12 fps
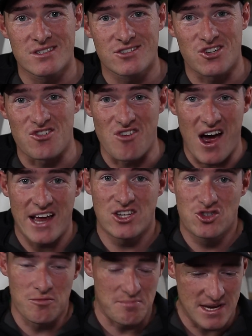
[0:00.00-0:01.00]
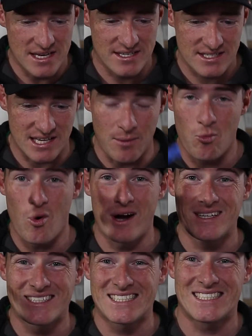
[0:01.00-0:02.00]
trying to be
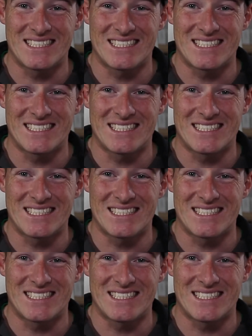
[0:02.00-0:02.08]
somewhat